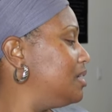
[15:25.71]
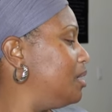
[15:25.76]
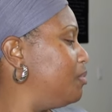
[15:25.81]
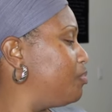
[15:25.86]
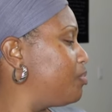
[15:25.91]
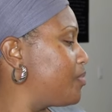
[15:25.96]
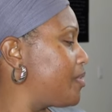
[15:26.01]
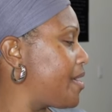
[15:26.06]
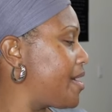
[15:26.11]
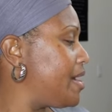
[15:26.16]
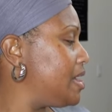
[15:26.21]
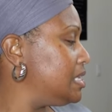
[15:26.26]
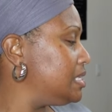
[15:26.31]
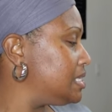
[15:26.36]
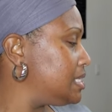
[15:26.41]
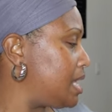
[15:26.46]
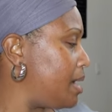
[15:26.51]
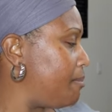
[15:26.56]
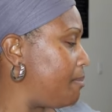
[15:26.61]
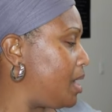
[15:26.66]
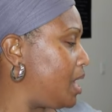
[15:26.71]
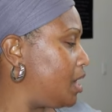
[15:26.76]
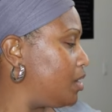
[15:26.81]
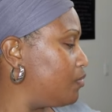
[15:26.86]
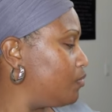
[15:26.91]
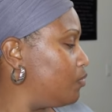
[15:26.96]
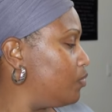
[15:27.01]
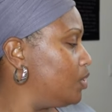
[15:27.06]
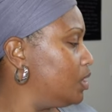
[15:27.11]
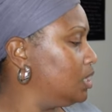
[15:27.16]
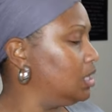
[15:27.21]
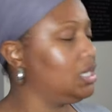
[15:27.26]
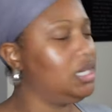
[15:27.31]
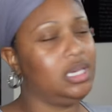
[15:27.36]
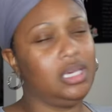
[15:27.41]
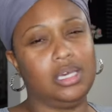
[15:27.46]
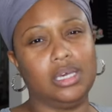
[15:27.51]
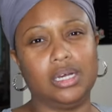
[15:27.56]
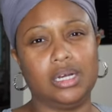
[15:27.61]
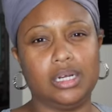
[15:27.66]
brands that make
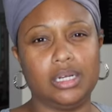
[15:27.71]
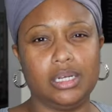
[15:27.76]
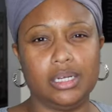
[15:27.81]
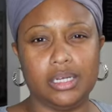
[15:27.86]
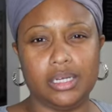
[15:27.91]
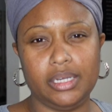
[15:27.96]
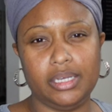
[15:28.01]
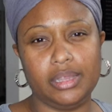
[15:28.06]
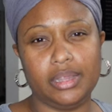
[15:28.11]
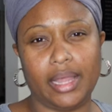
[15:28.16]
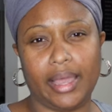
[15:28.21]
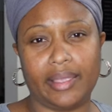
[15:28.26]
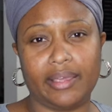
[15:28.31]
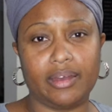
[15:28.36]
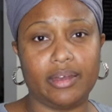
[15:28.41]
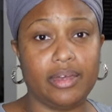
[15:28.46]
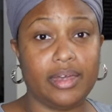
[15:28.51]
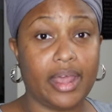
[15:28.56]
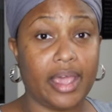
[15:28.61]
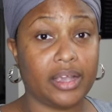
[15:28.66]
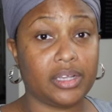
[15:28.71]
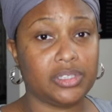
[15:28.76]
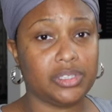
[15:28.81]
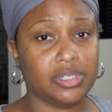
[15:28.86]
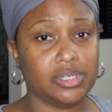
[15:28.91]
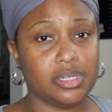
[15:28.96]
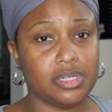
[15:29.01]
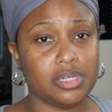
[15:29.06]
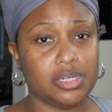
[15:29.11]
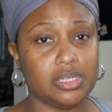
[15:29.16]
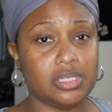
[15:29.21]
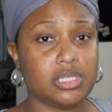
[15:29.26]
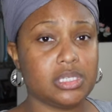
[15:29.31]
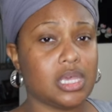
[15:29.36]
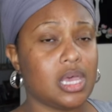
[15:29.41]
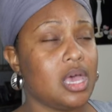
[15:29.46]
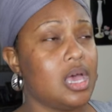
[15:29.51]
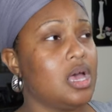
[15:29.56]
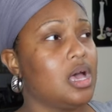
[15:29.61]
really good like nectars,